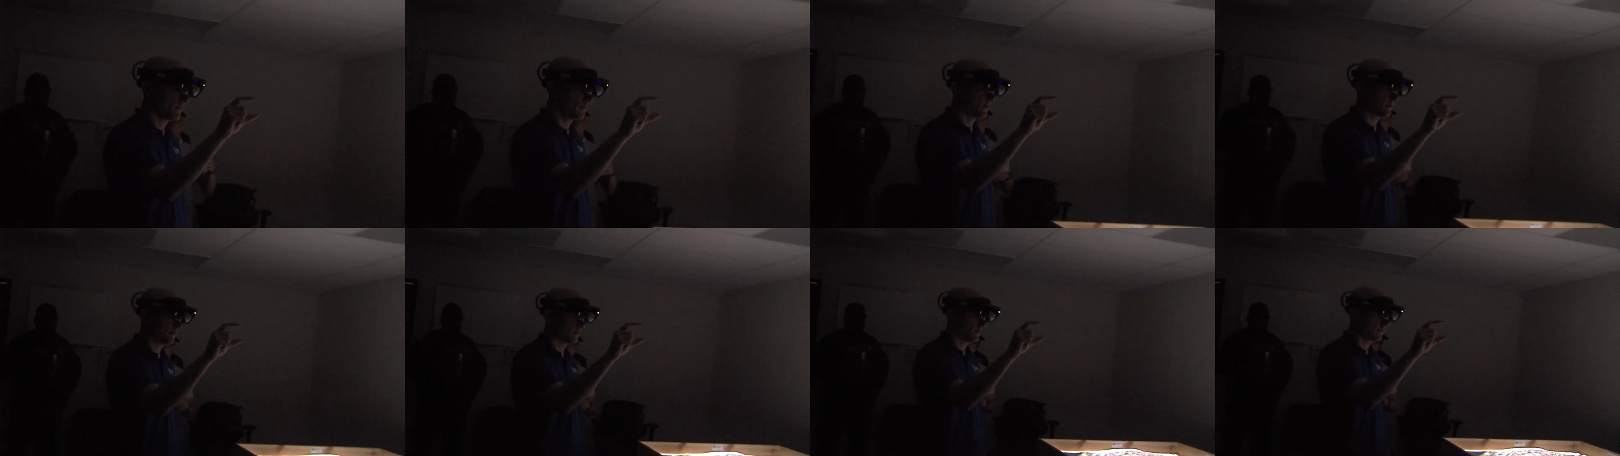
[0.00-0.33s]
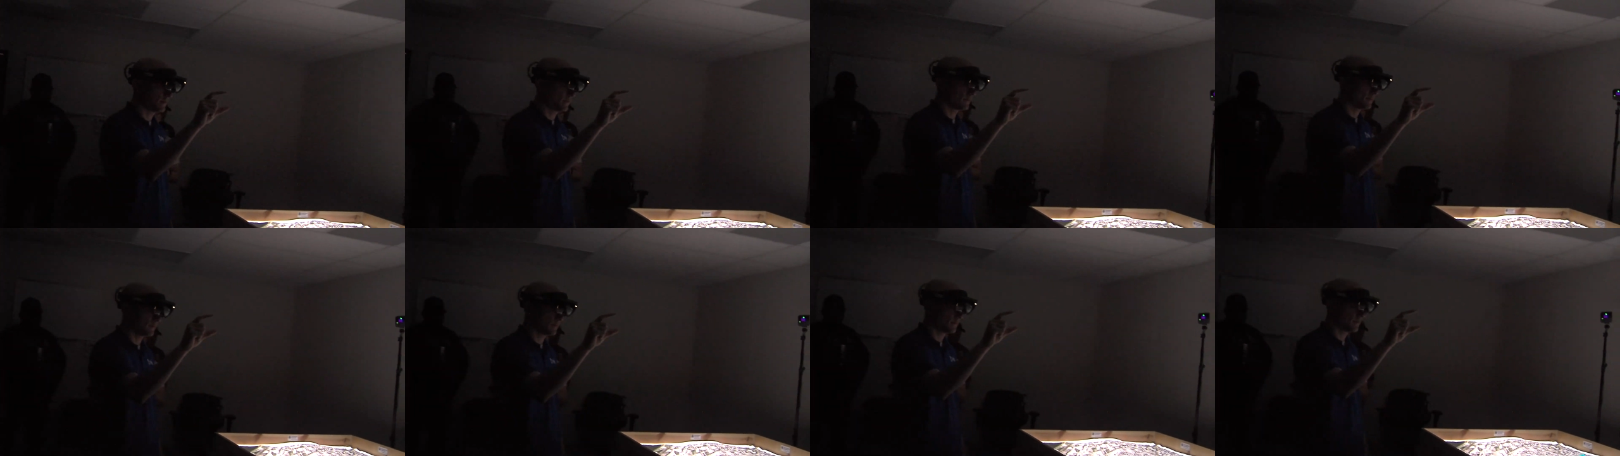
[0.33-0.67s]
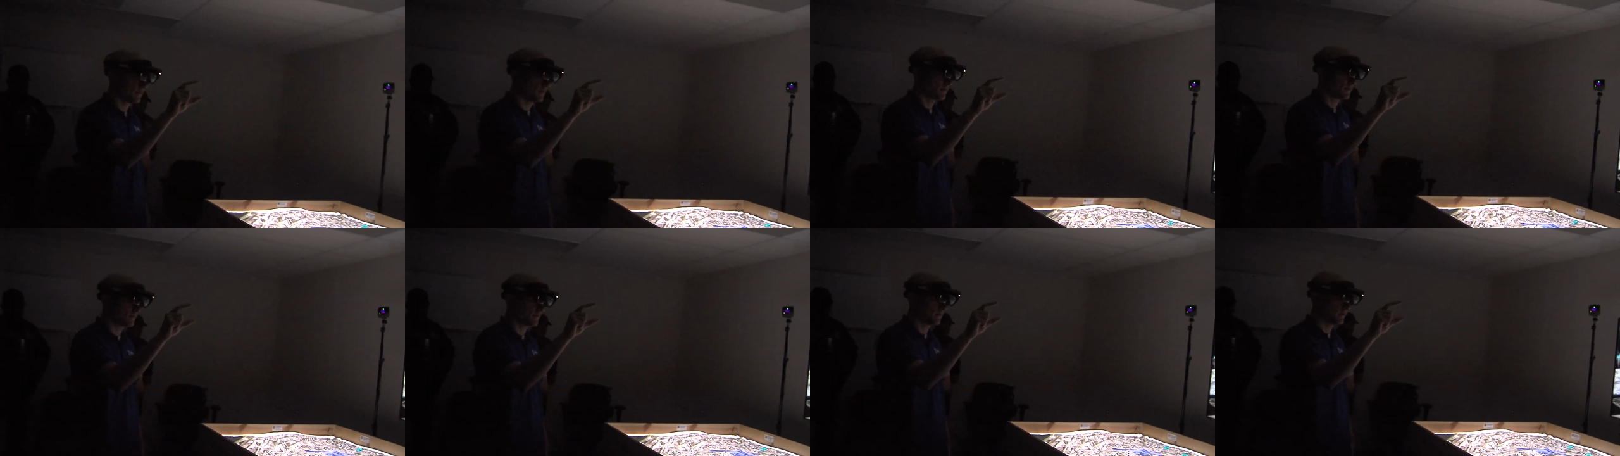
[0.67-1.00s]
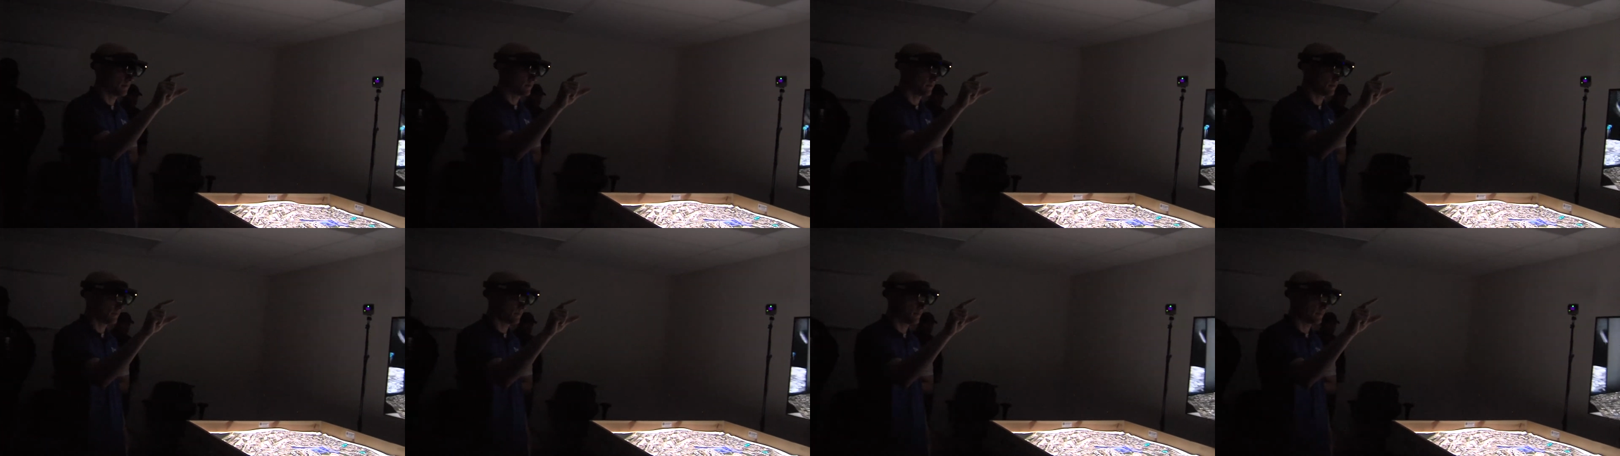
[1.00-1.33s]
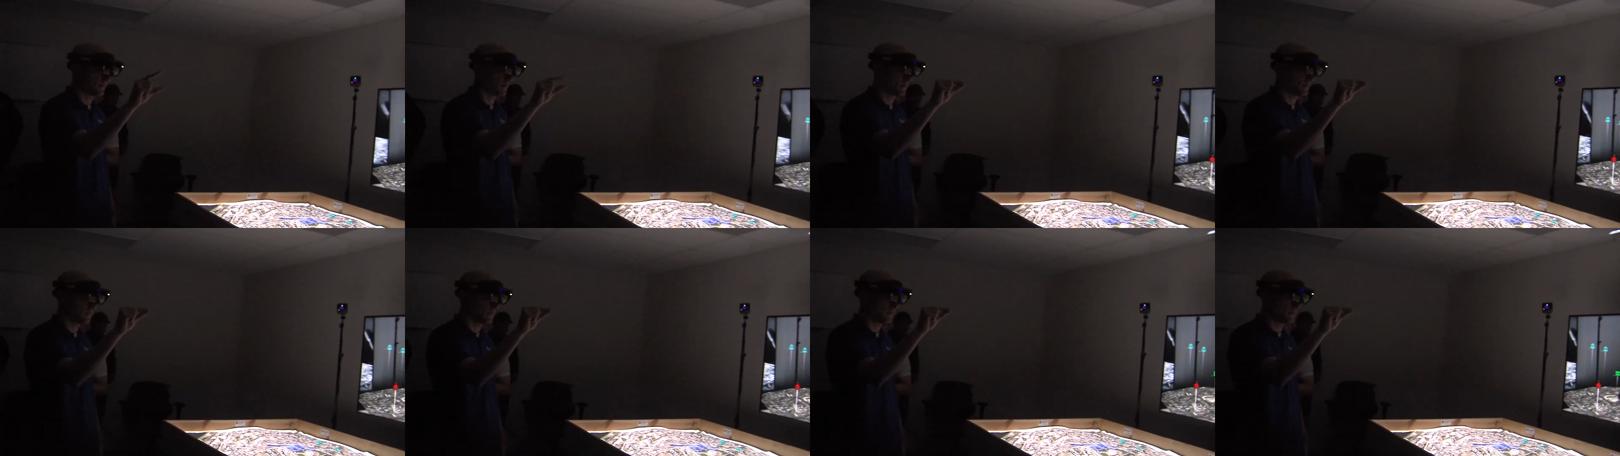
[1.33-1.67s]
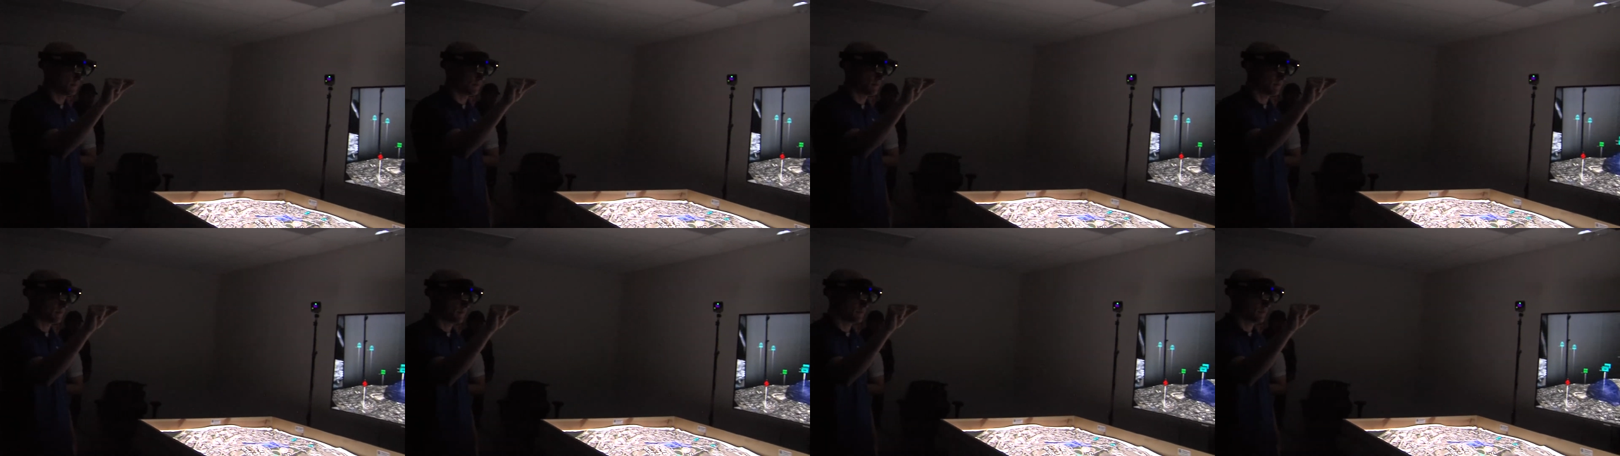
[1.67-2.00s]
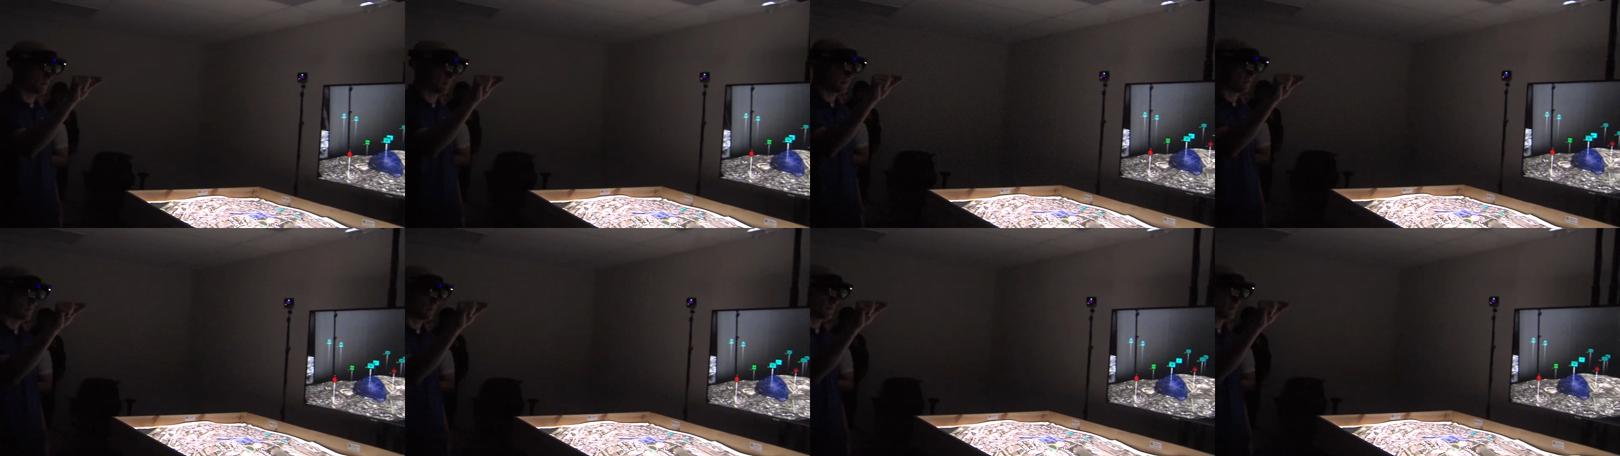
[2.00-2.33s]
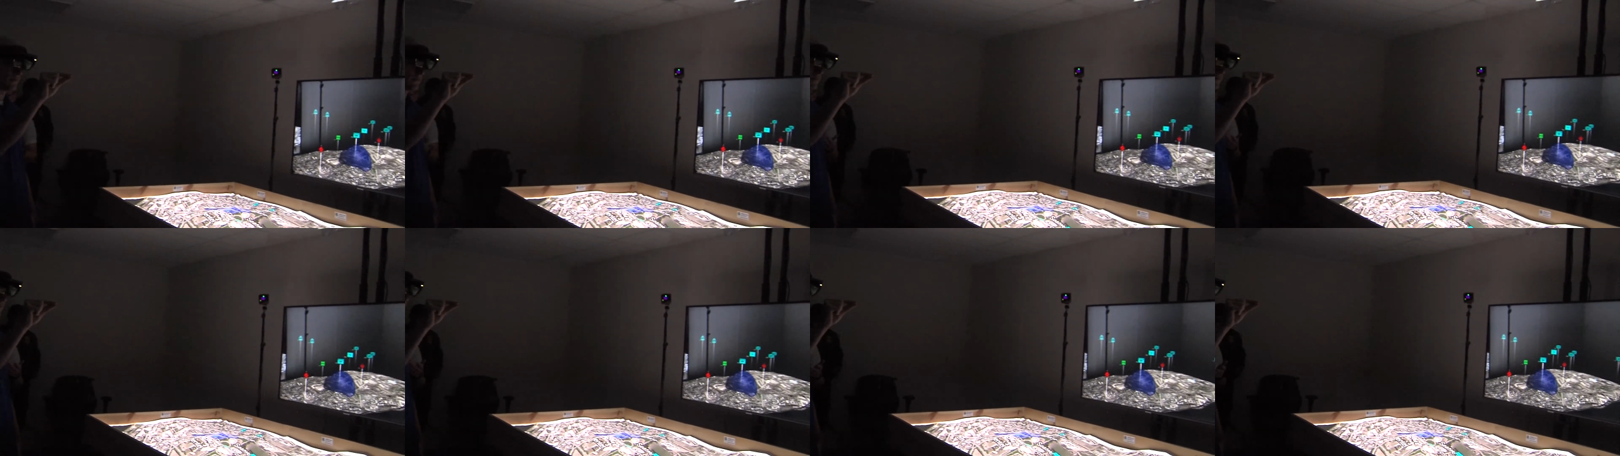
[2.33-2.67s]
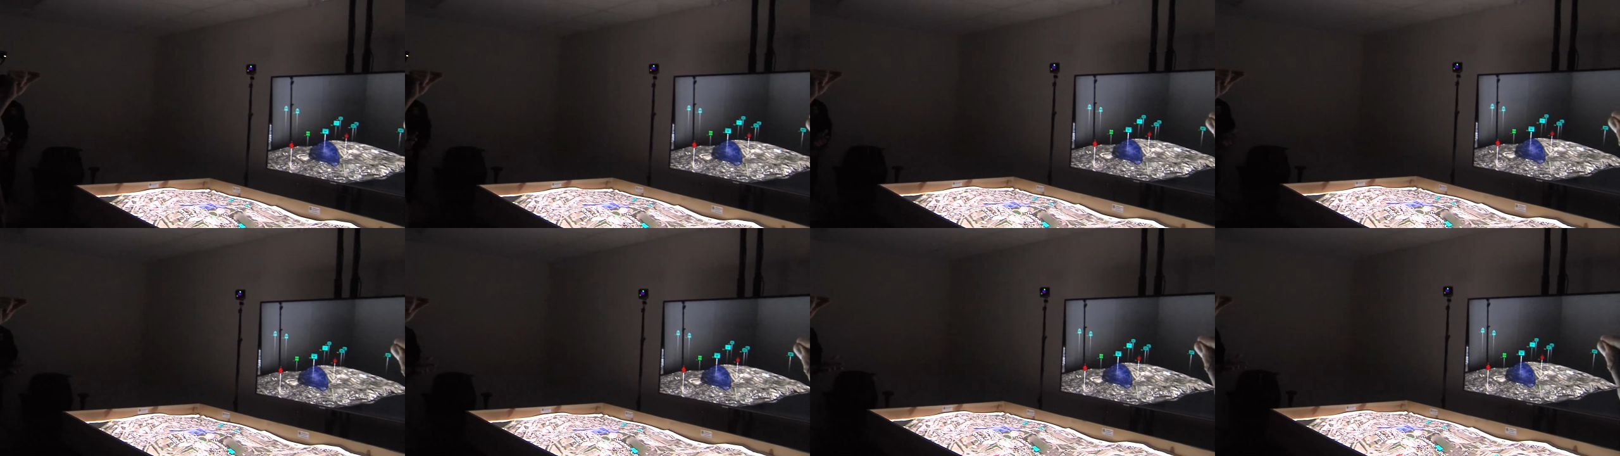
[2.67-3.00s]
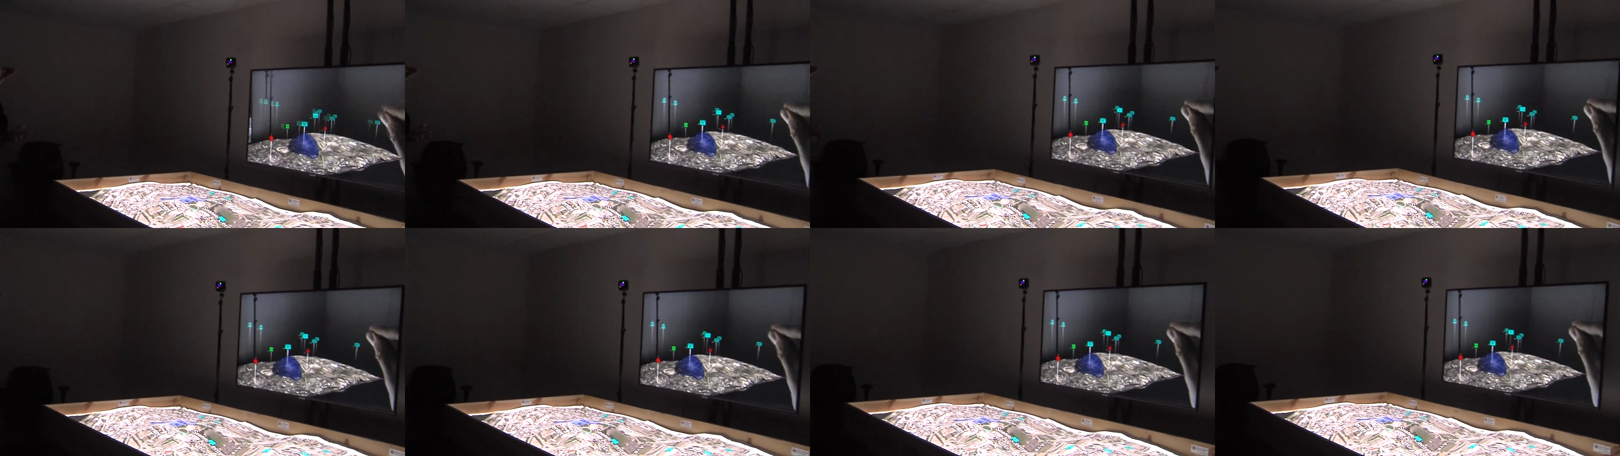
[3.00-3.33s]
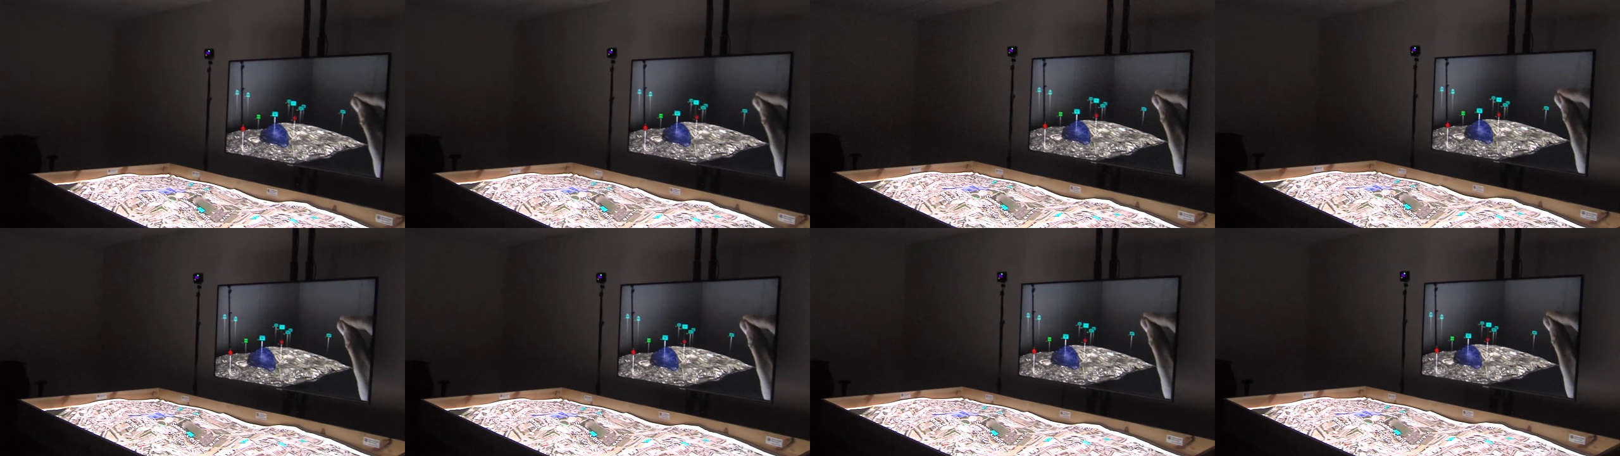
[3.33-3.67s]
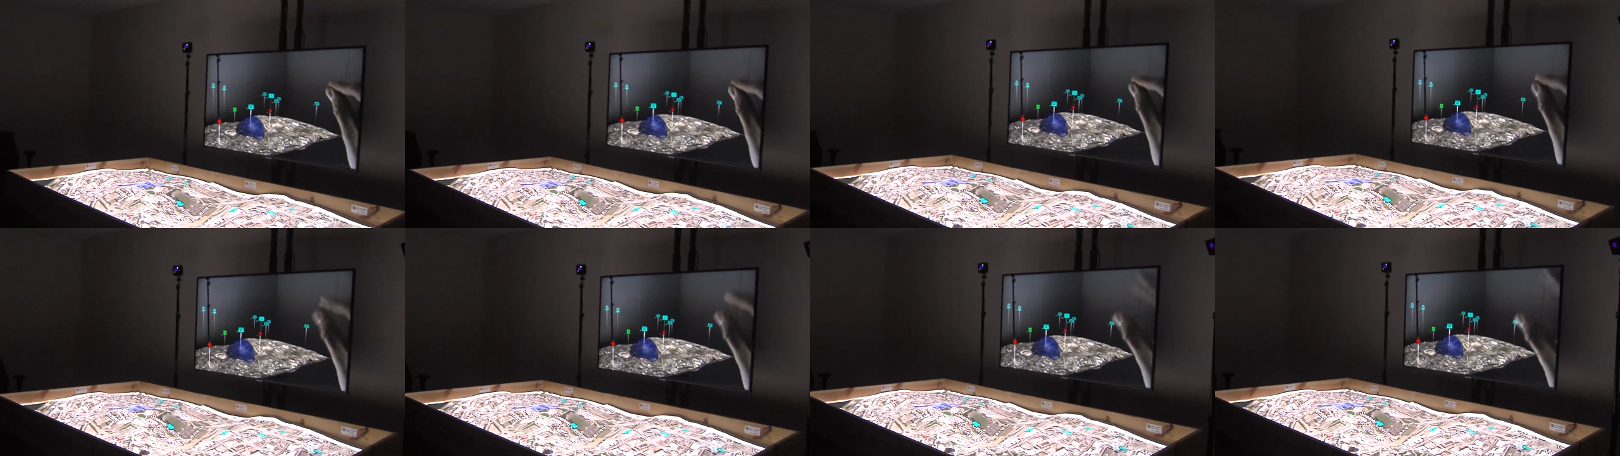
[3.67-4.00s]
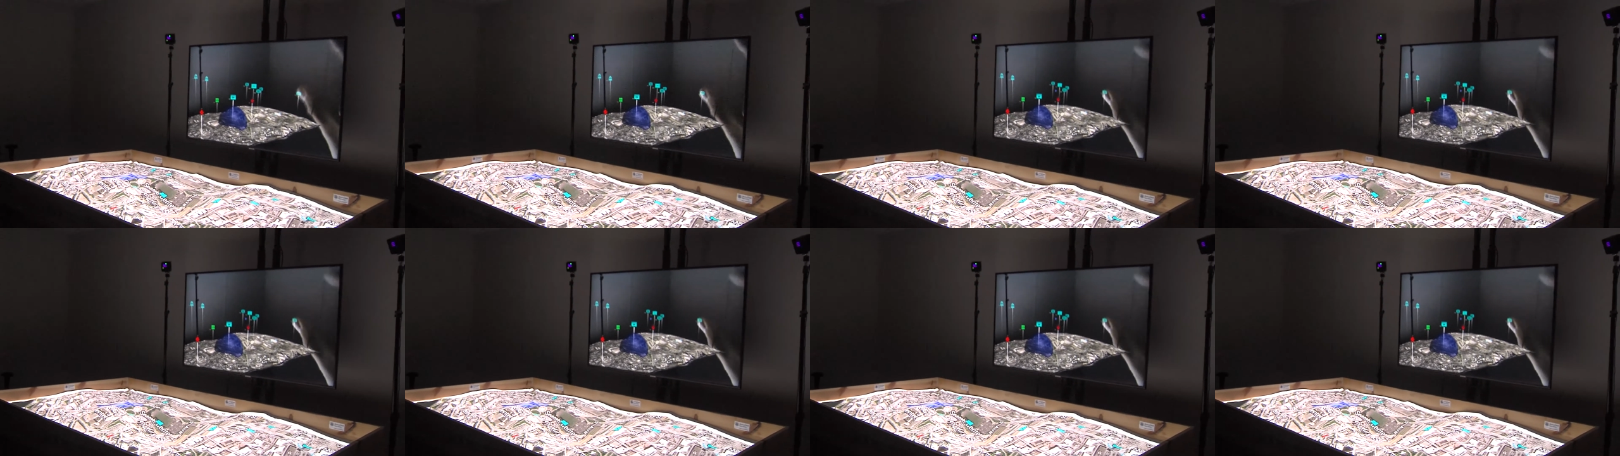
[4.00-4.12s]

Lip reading: Nobody's mouth can be seen.